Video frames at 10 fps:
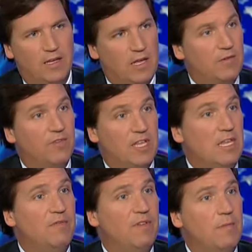kind of key
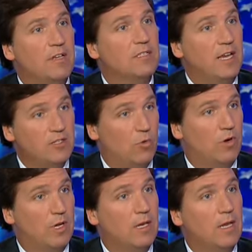female sex
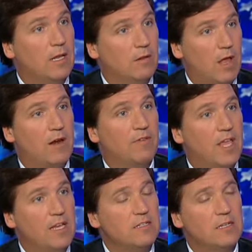organ in a lot of
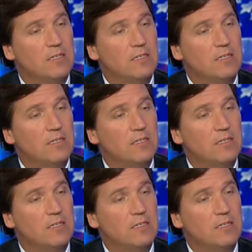cases,